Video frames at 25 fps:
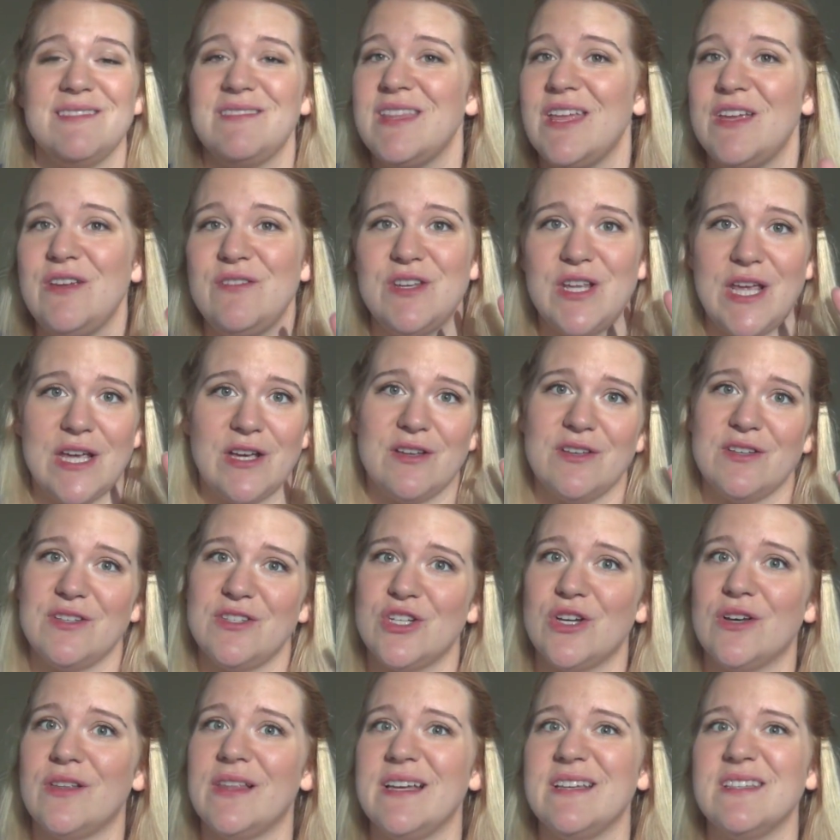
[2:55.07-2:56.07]
that you
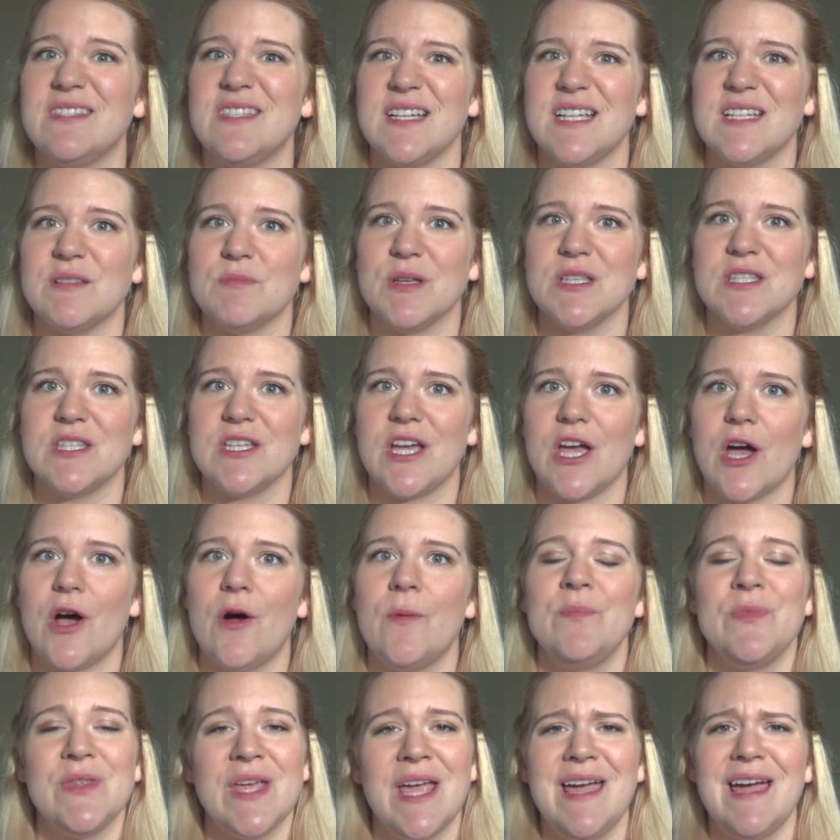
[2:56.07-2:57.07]
took like 6 months
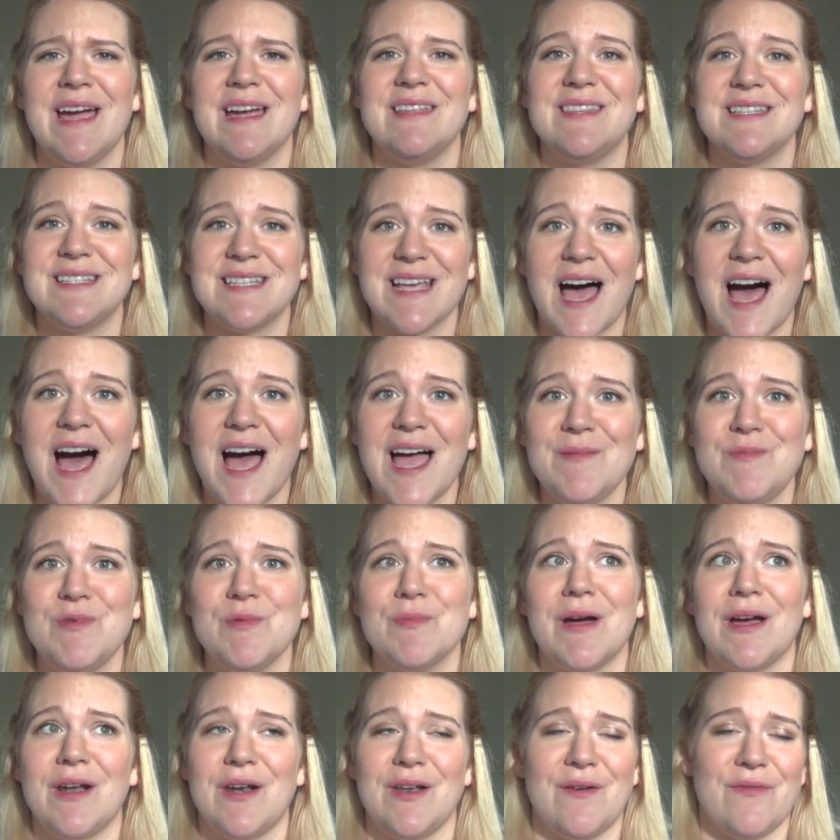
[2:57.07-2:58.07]
ago, at the time
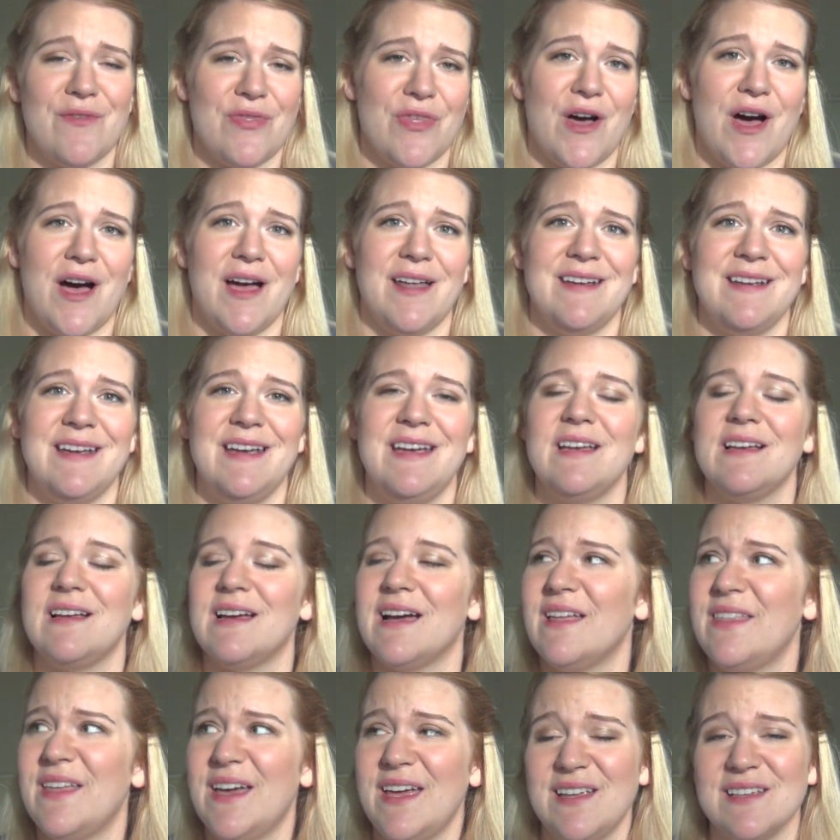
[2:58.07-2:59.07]
you might have thought,
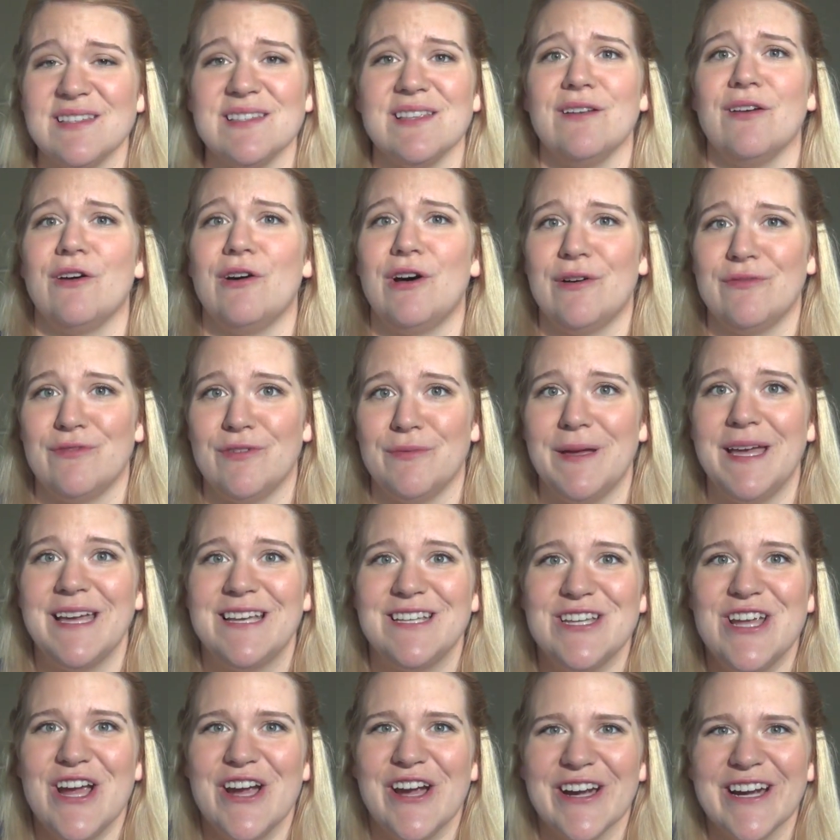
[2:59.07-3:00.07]
God, that is an awful
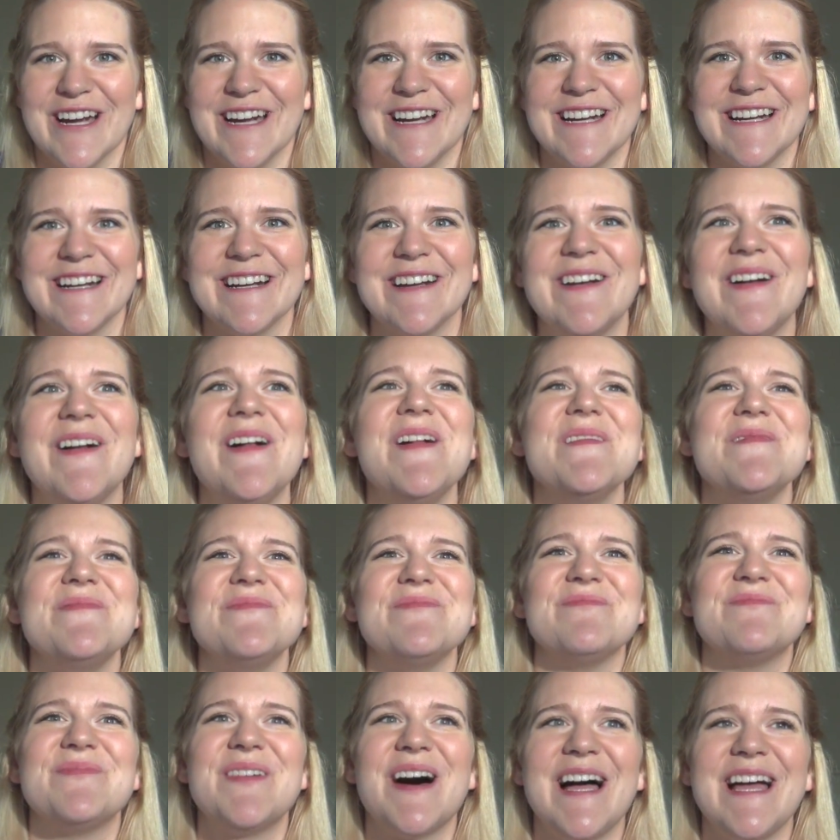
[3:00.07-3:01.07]
picture.
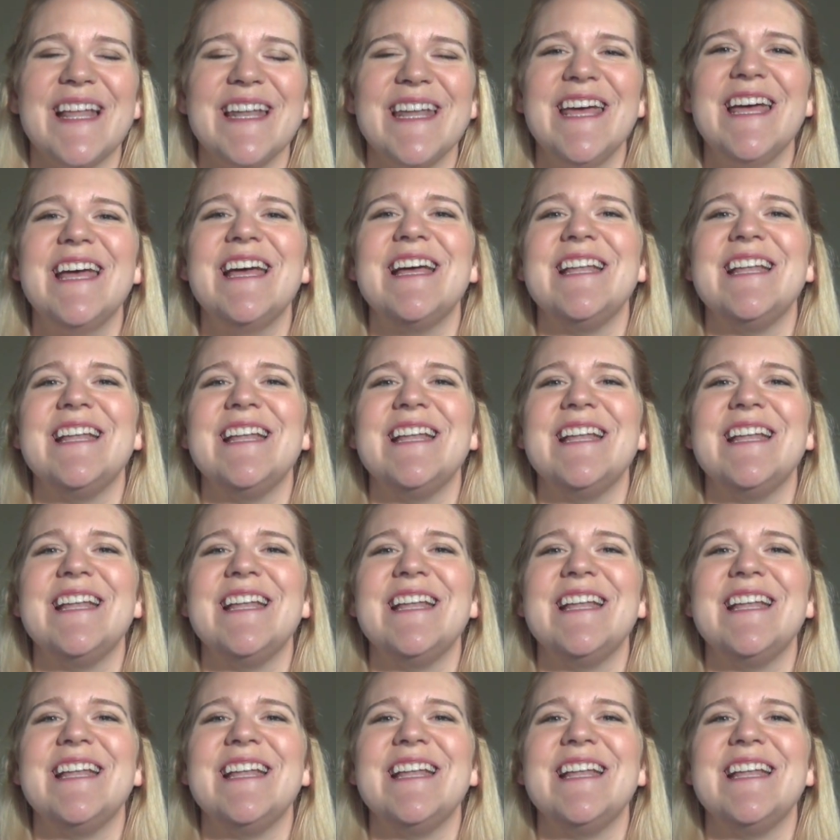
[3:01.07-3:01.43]
But